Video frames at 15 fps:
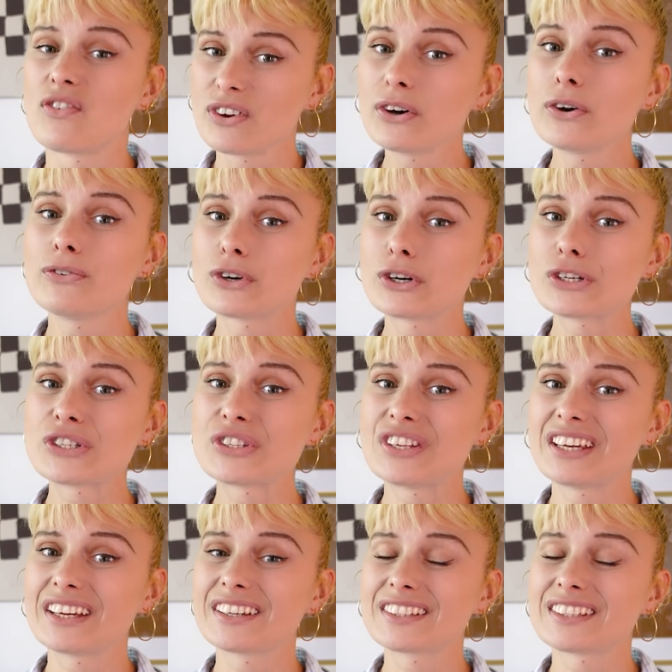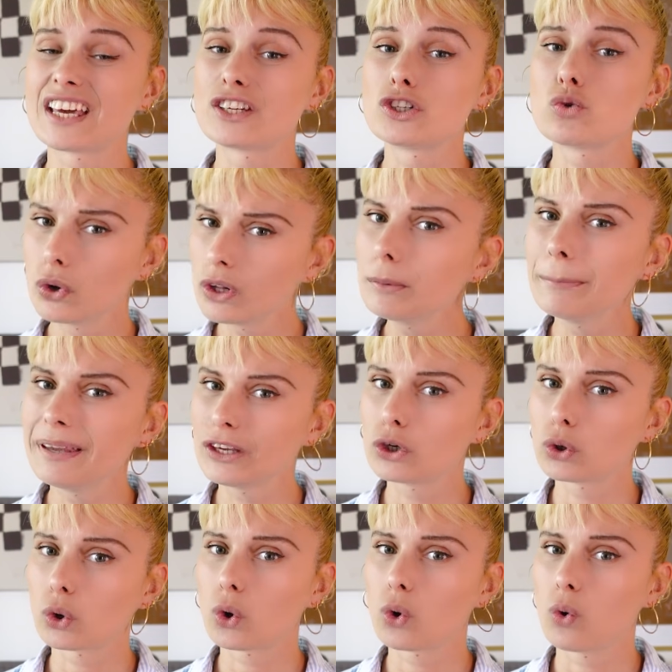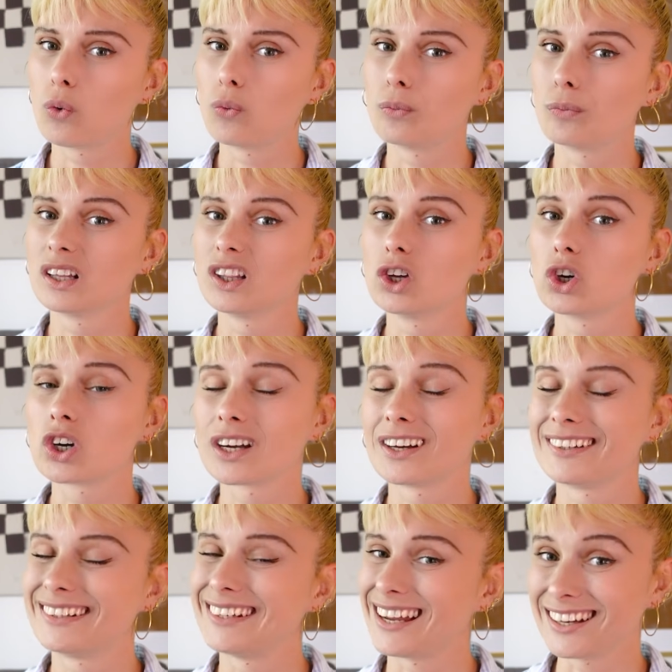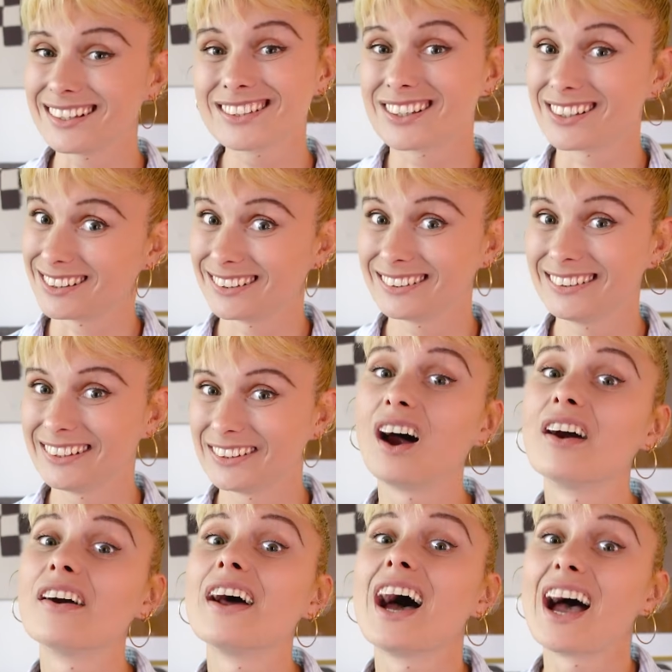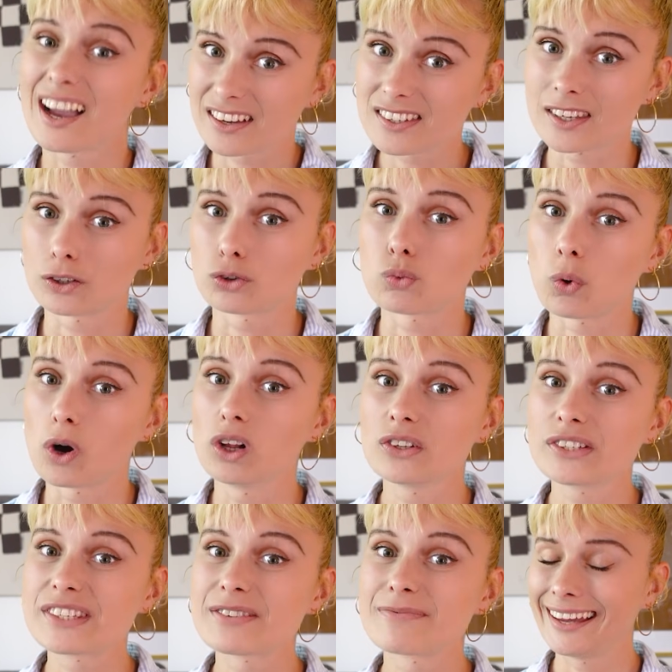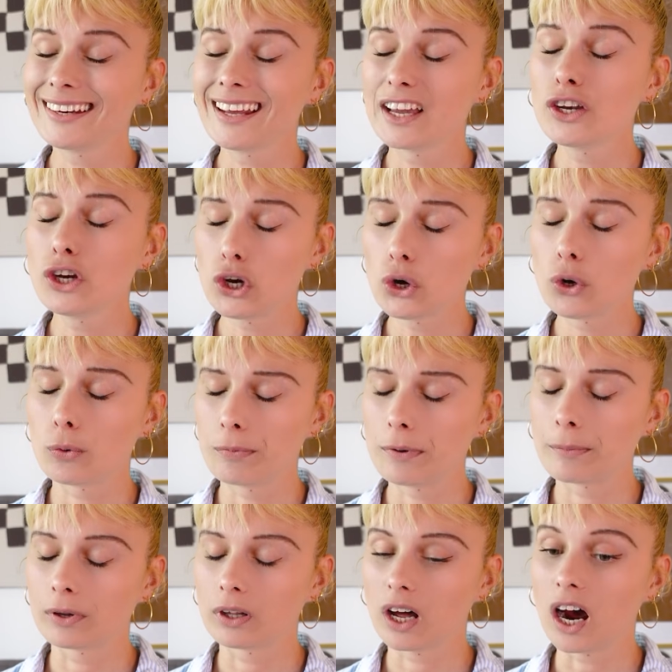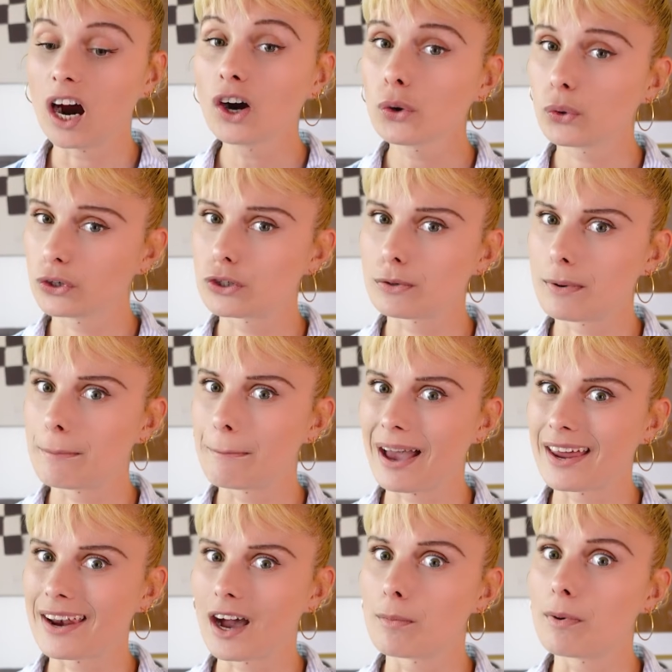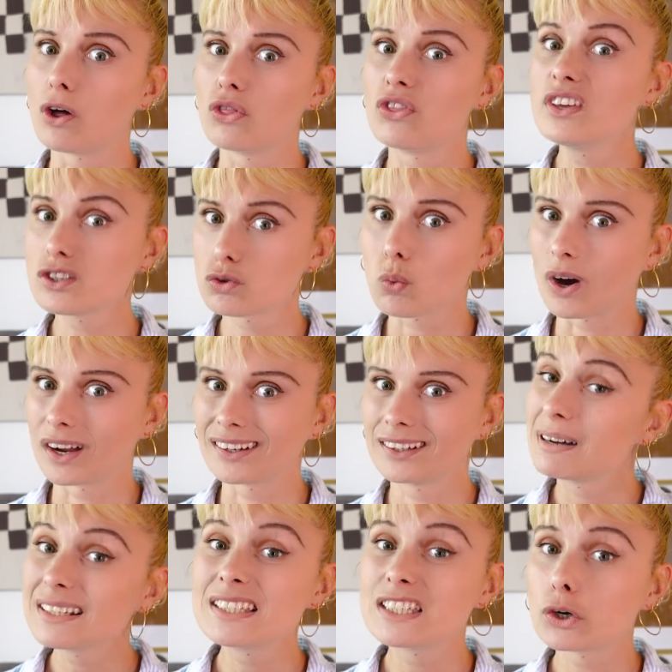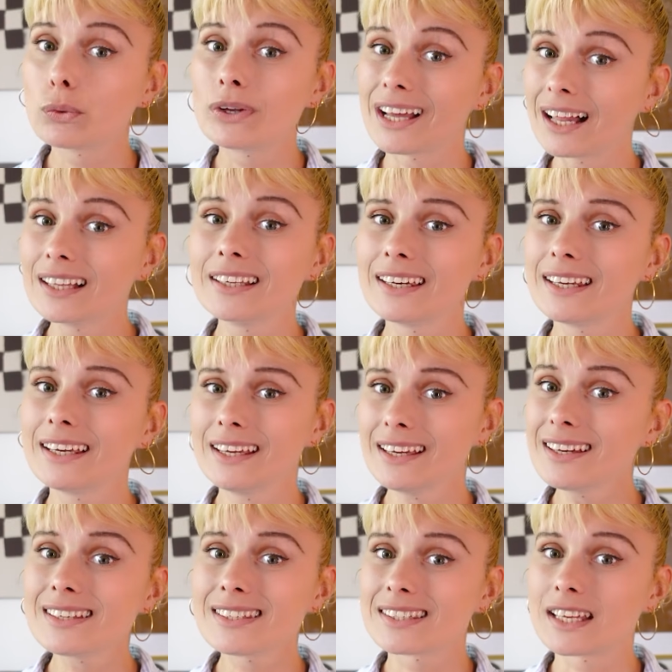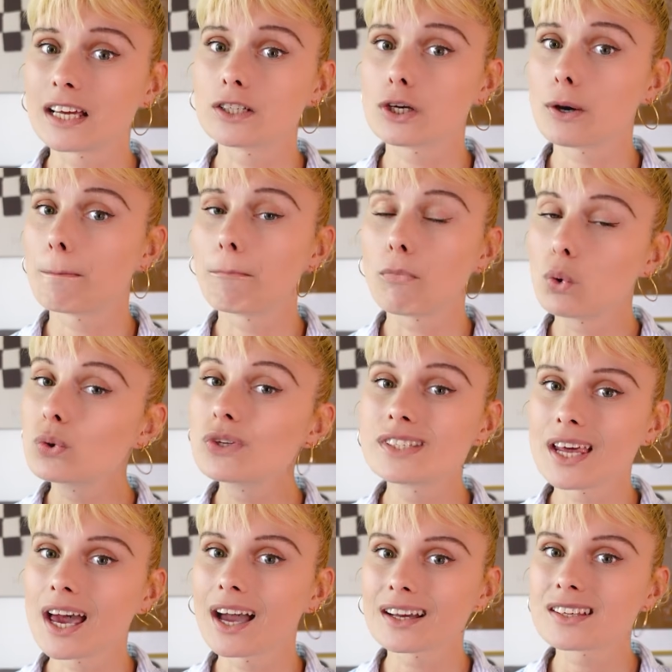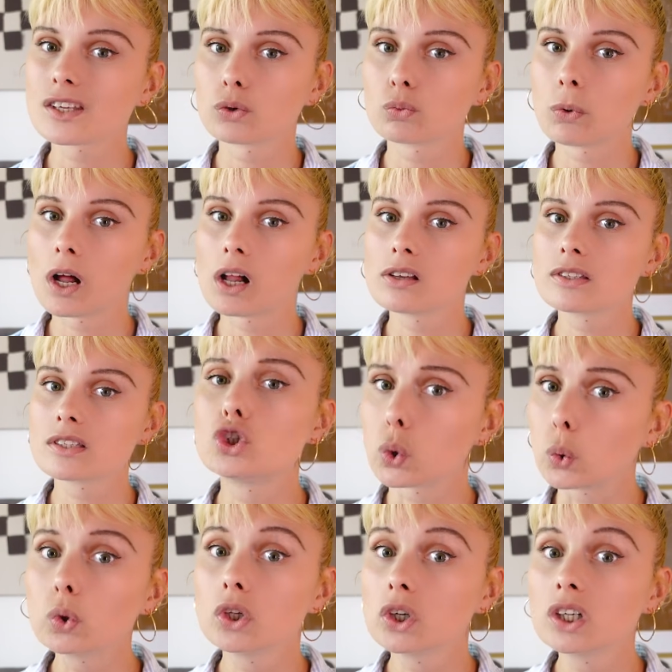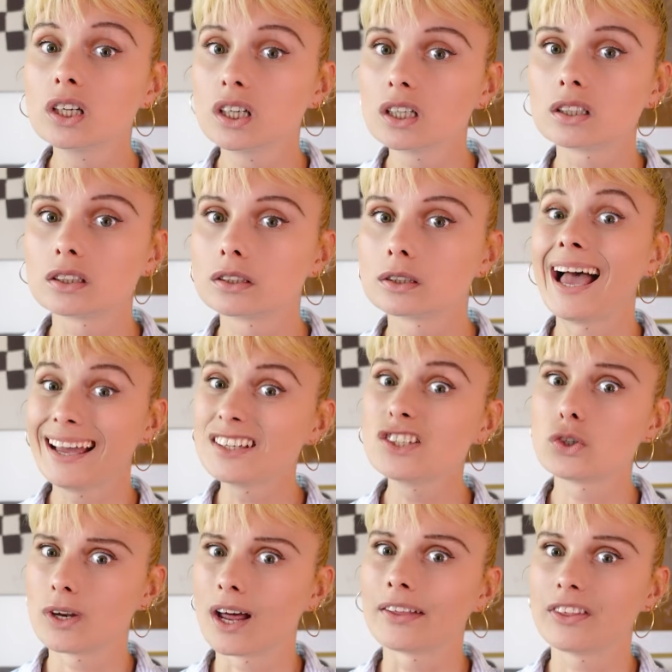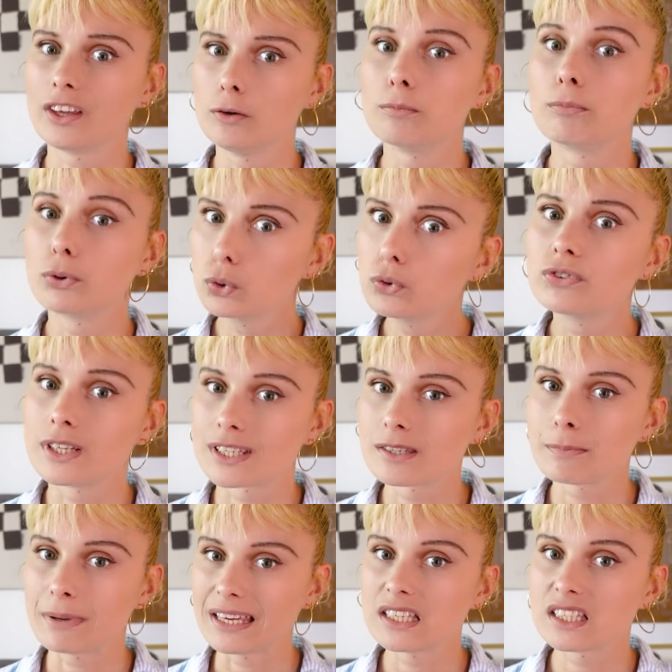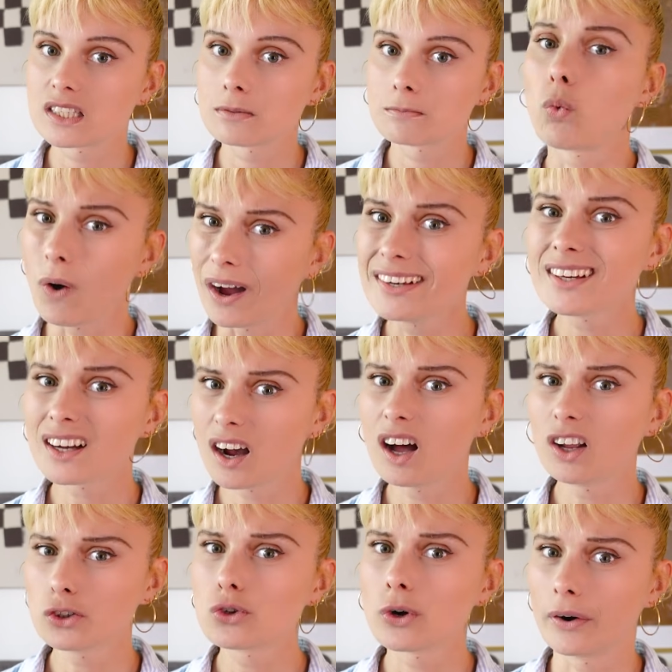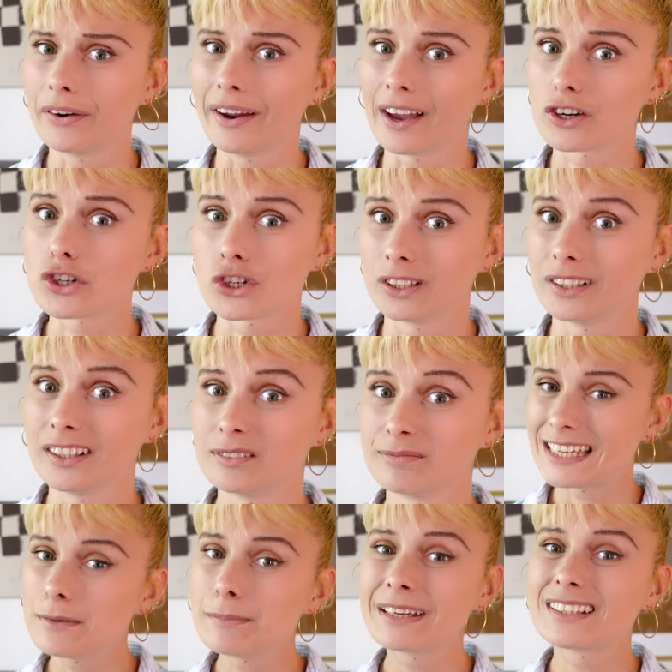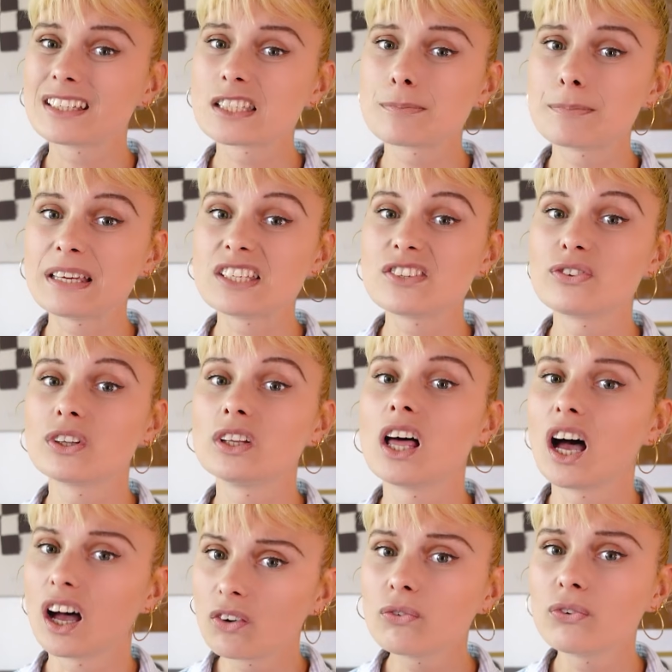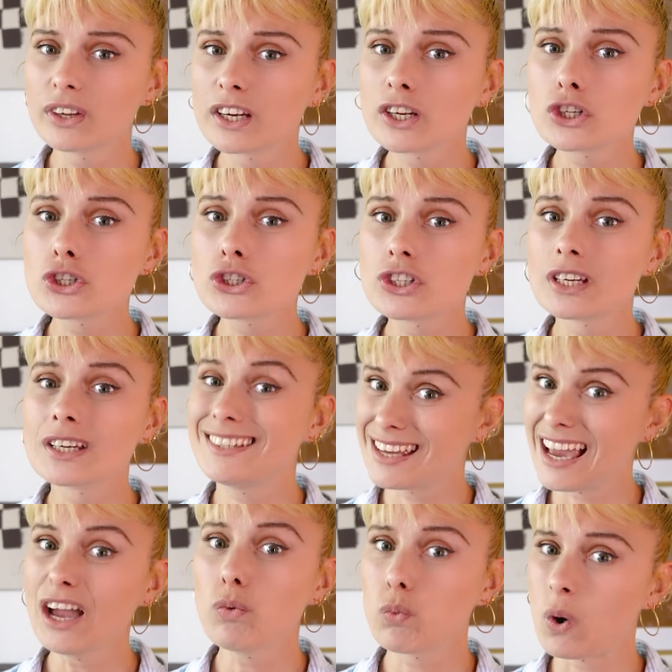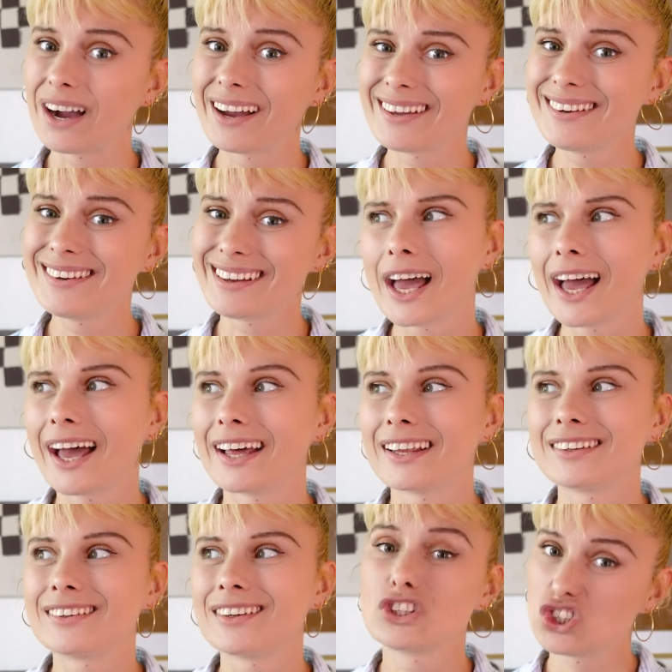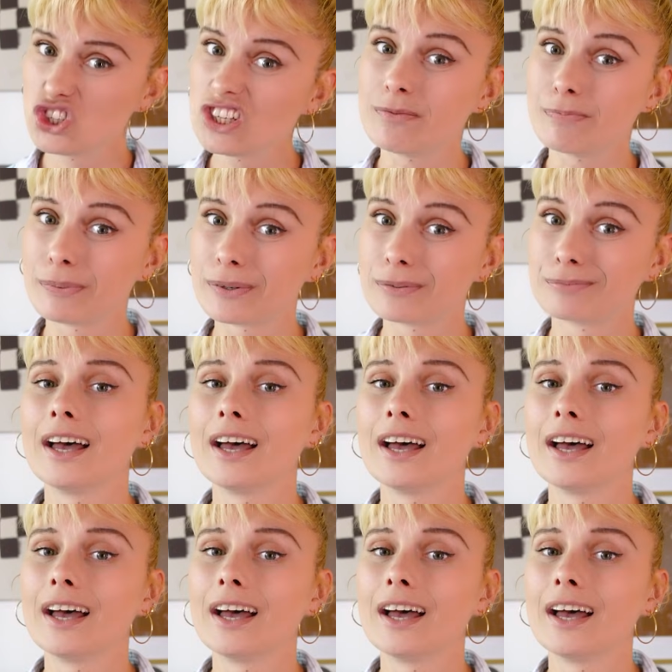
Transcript: very first thing that will make your home look not good are accent walls. And I know people are going to be mad about this one, but the reality is that most accent walls don't look good and do not improve the space. Quite the contrary, actually. They make the space feel unfinished, DIY'd, and cheap.